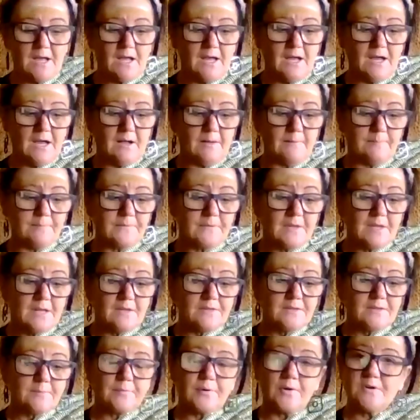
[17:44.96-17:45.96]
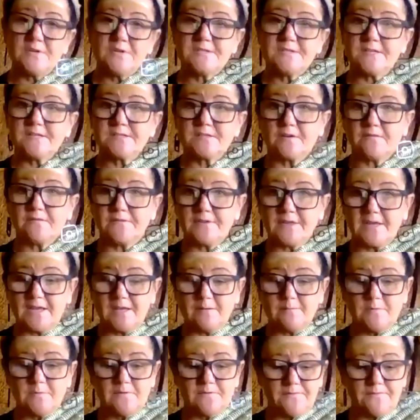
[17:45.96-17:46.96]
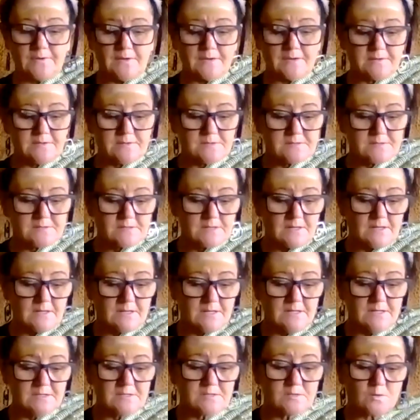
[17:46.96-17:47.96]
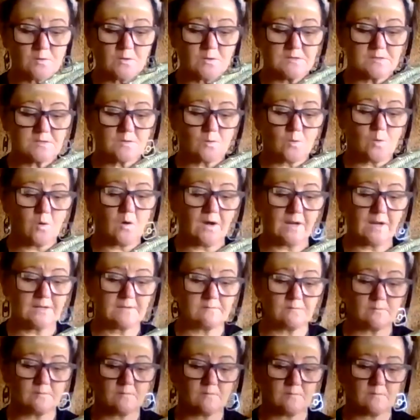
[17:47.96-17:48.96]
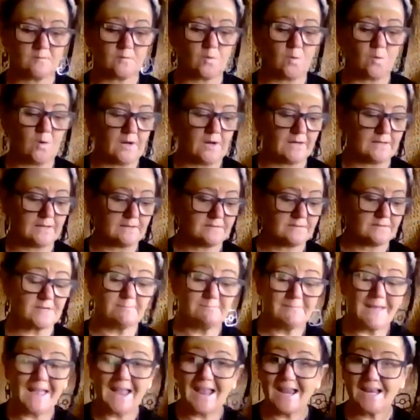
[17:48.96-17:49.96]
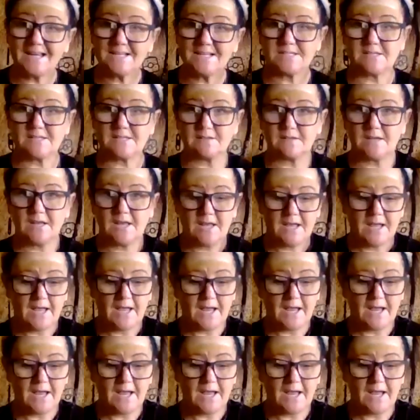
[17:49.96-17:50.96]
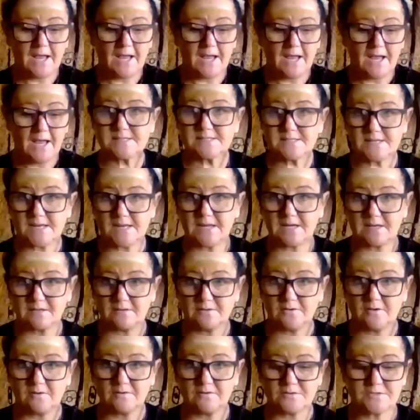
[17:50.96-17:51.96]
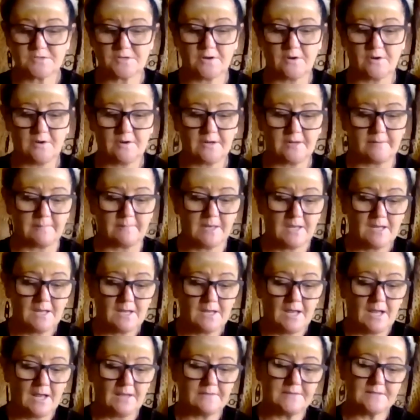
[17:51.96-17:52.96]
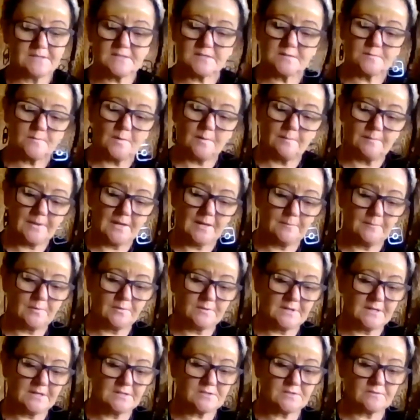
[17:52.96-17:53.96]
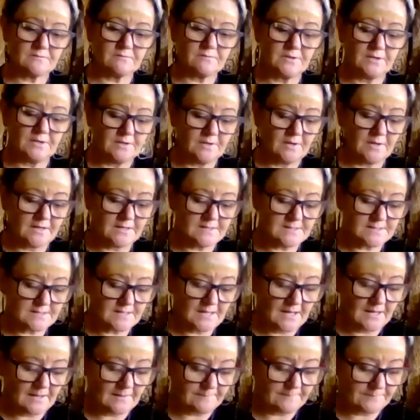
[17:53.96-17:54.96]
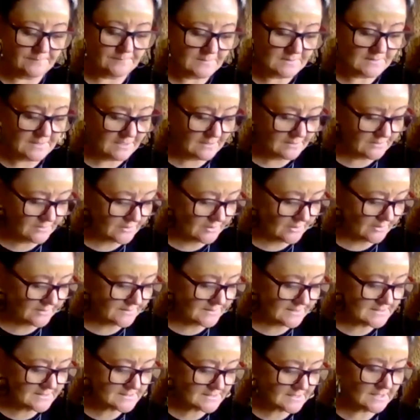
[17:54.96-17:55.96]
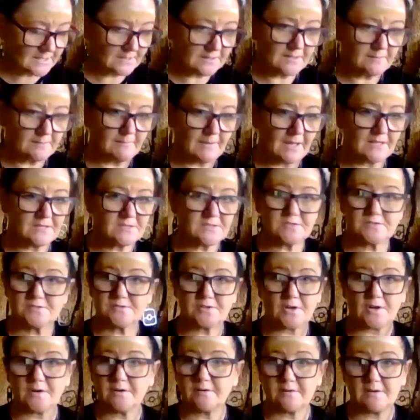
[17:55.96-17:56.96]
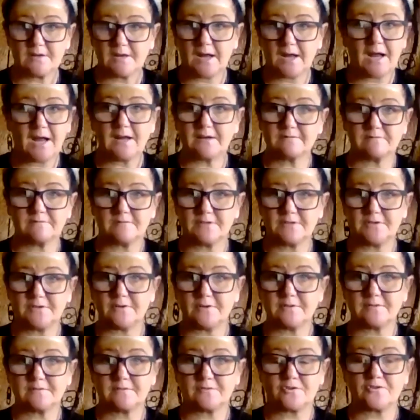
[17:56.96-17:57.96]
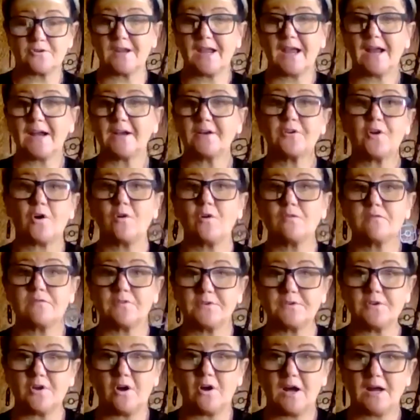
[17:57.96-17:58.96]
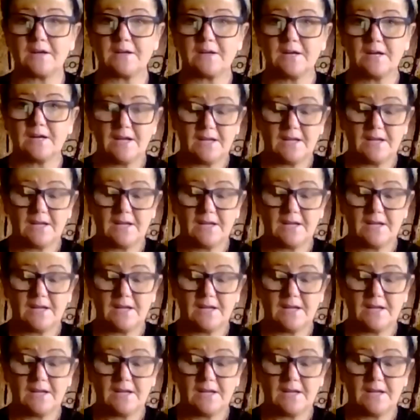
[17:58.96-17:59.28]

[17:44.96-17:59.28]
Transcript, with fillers: Um, the process of the emu feathers is, is quite quite demanding and it does take a long time. And this is what people need to realize um, that you know these healing mats aren't you know created overnight.